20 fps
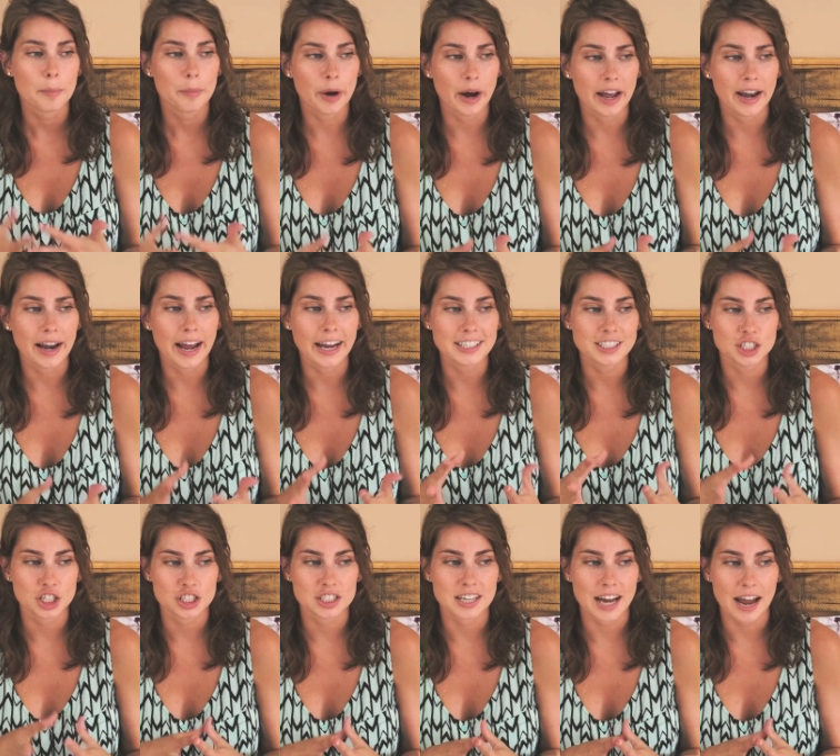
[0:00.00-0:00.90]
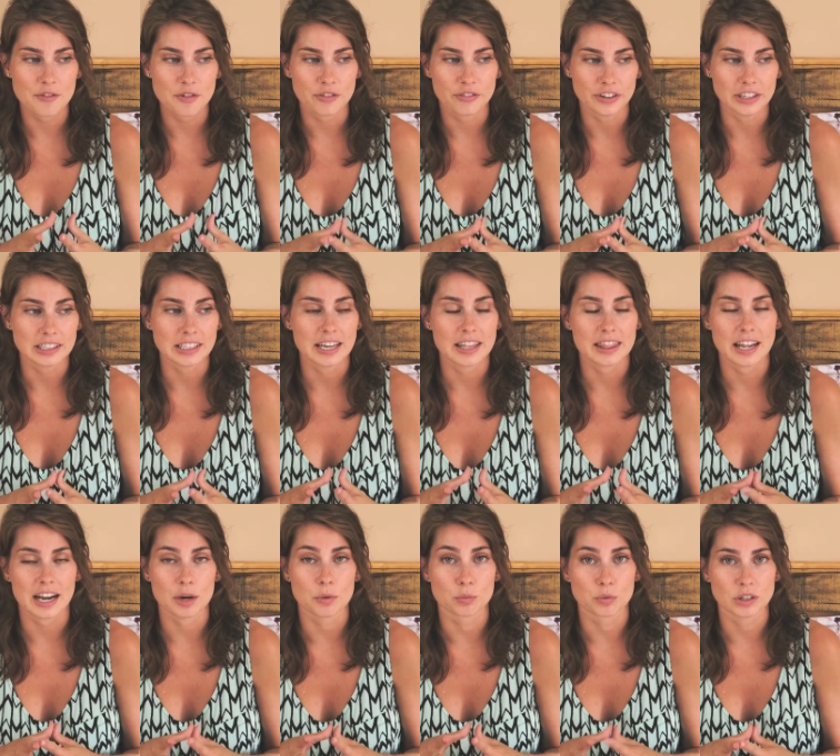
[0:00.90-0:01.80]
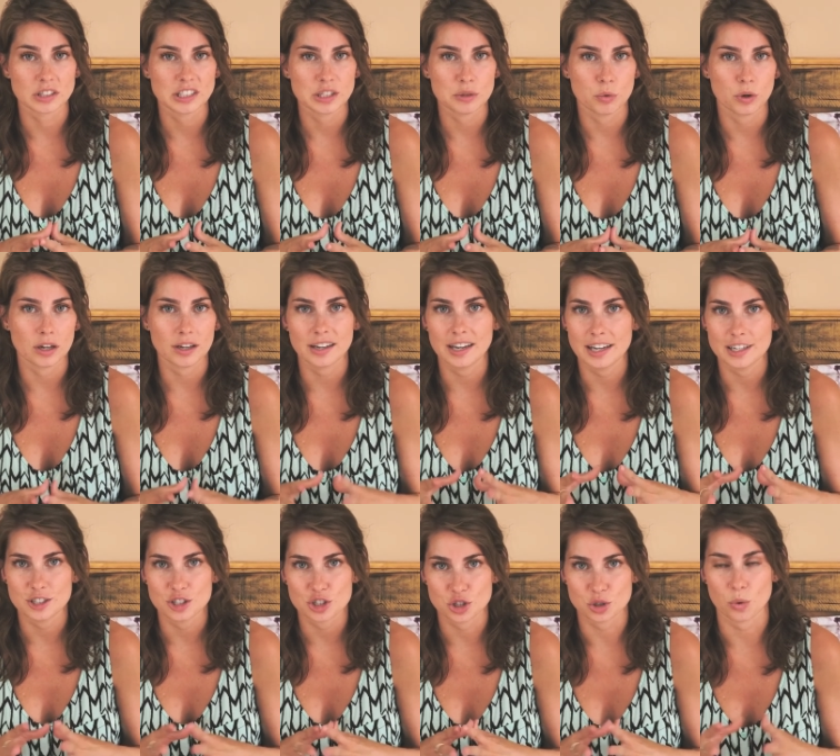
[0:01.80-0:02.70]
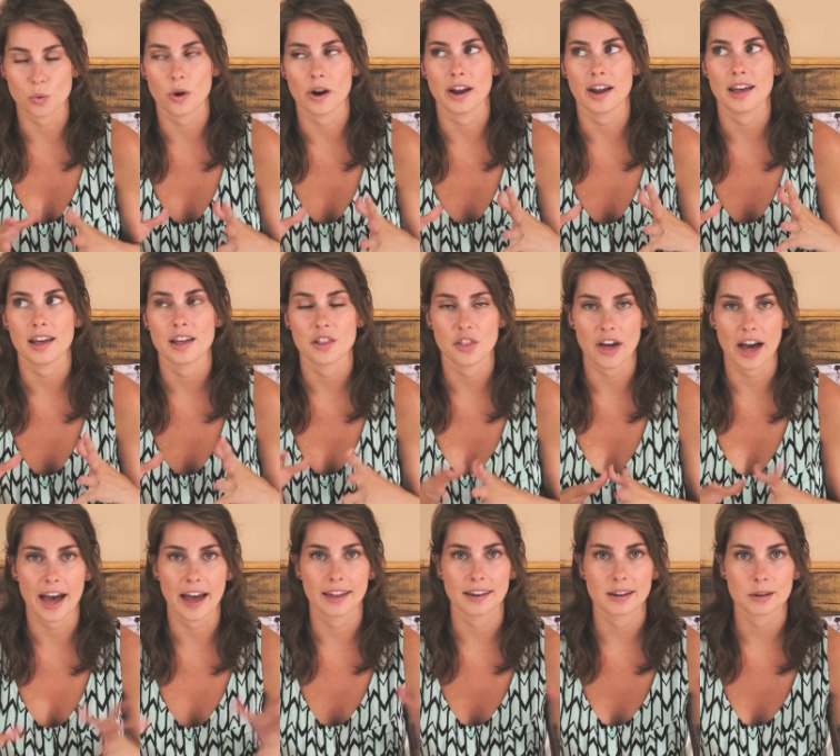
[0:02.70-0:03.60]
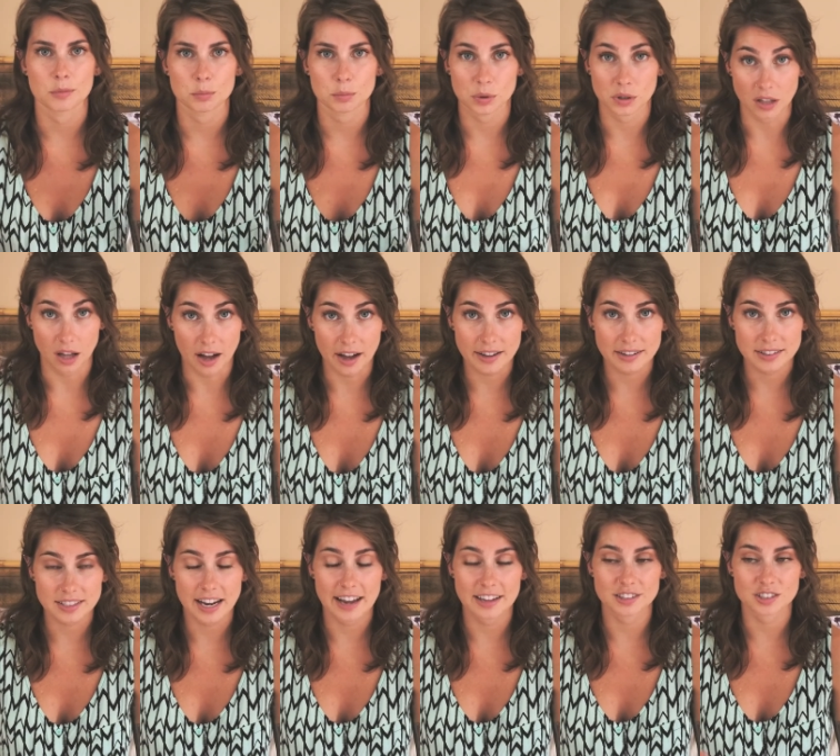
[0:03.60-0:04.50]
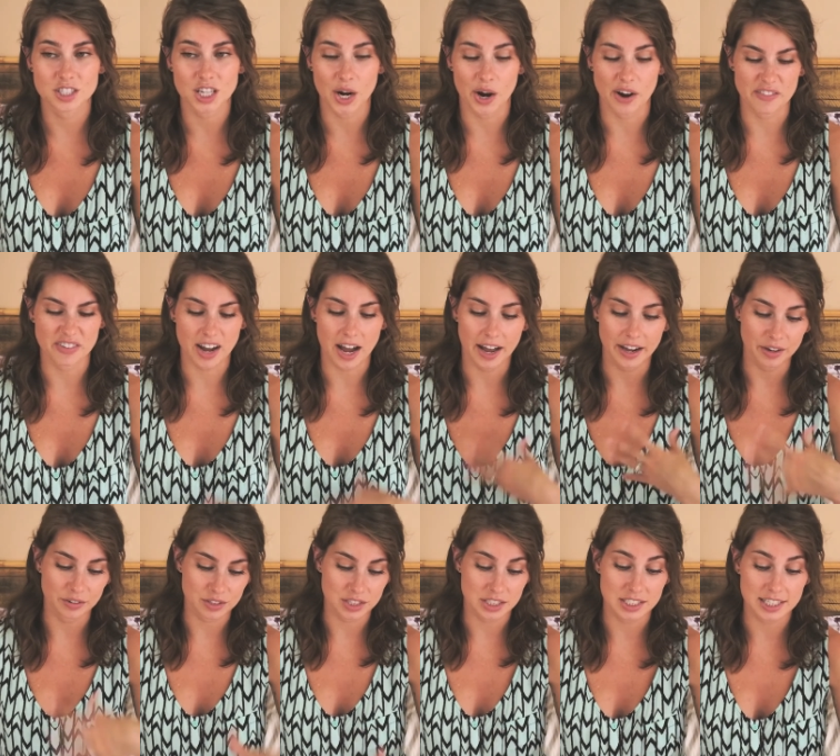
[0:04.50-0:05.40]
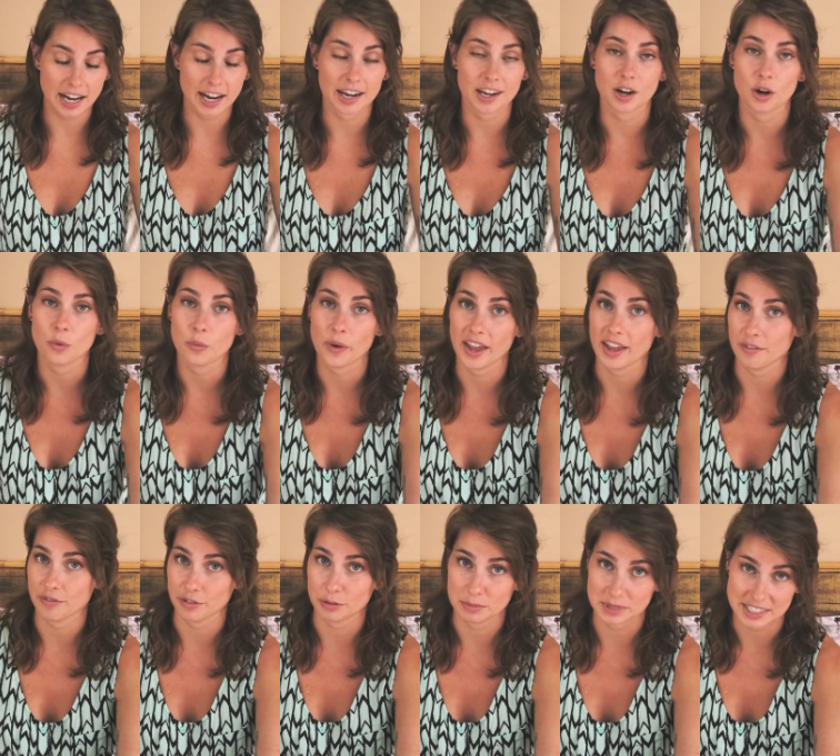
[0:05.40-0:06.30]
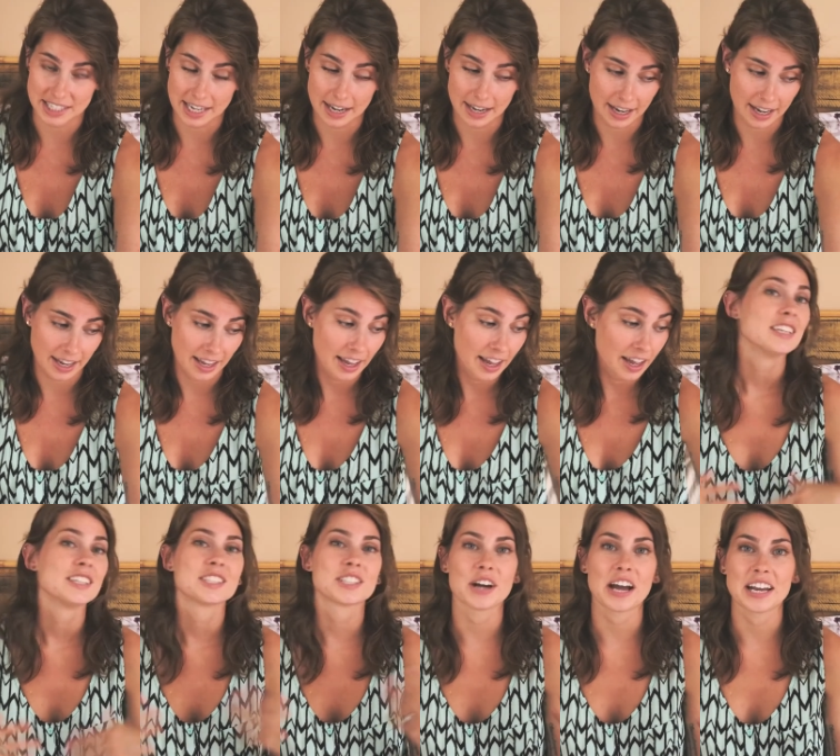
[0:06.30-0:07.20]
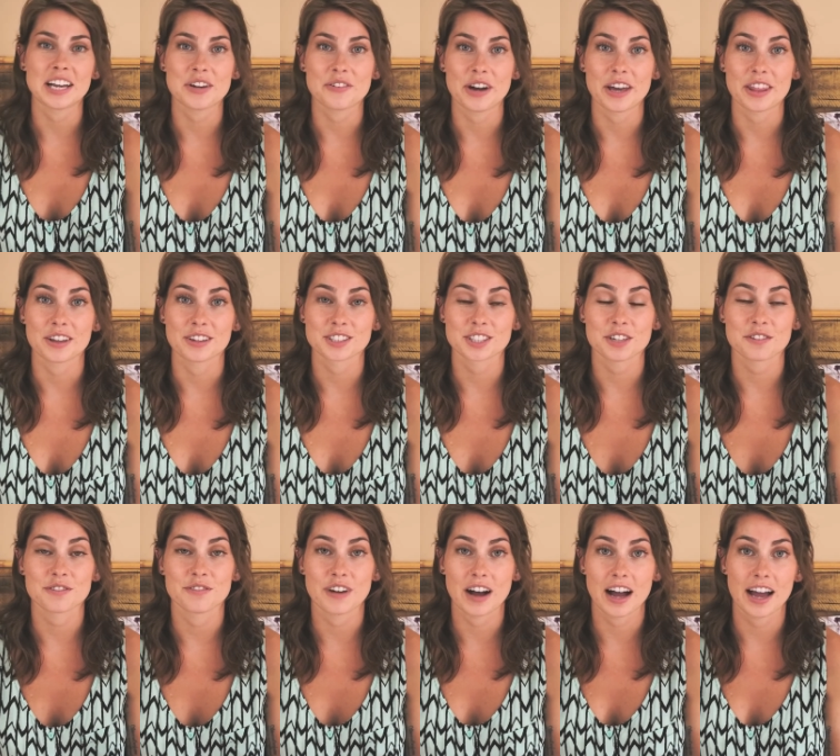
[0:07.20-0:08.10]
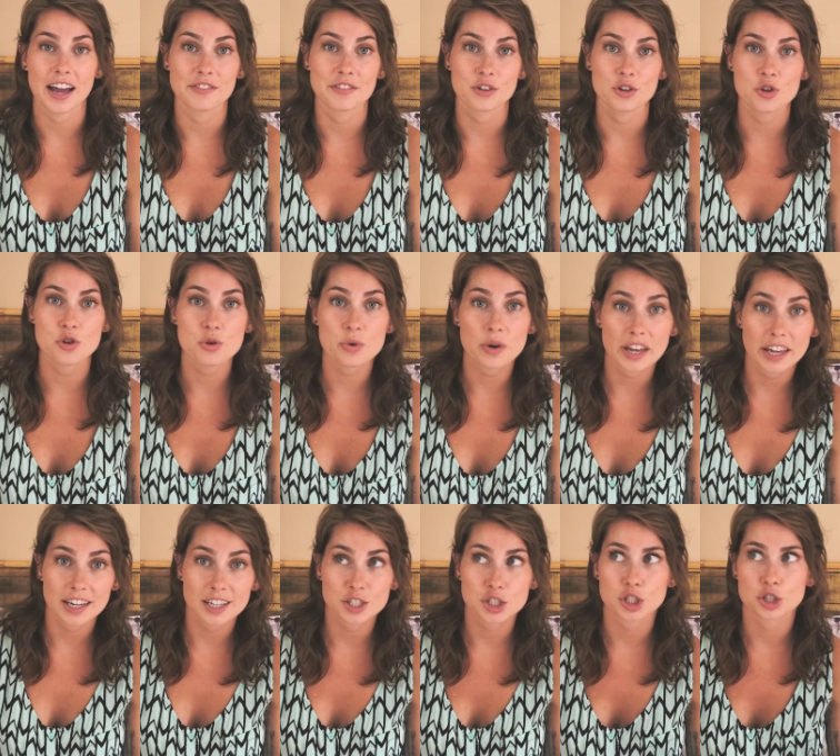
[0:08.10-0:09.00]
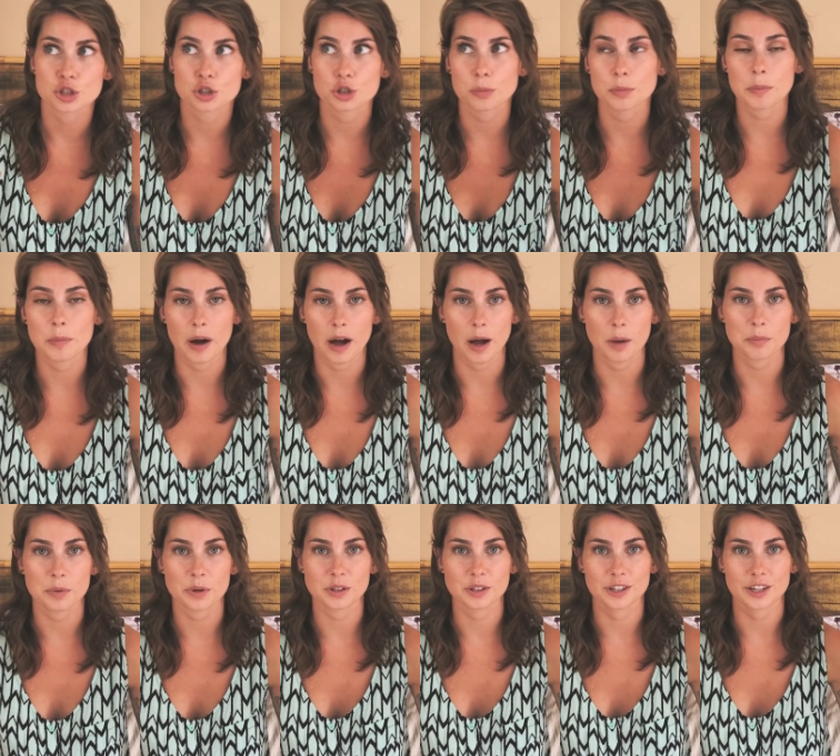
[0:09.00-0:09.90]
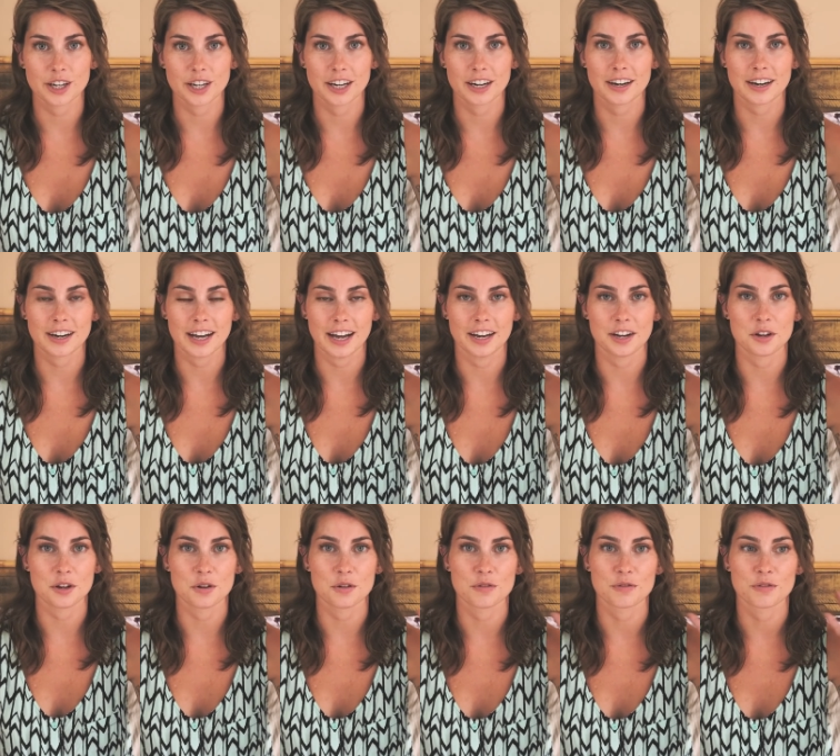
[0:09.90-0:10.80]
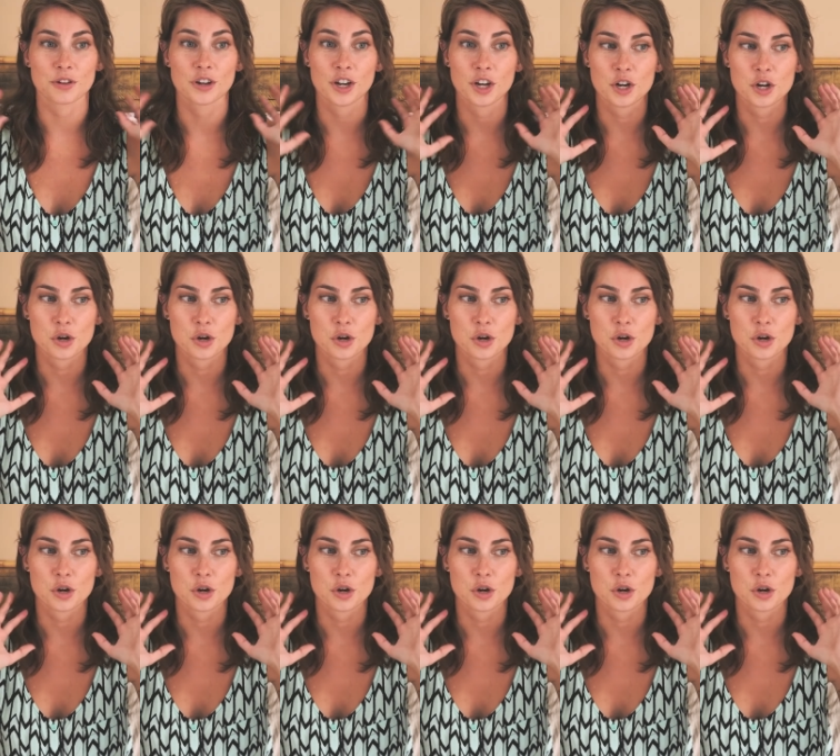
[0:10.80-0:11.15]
But I just have a feeling that I really wouldn't enjoy that plot, and so I've kind of stayed away from Sadie. So anyway, those are 5 new-ish, super popular kind of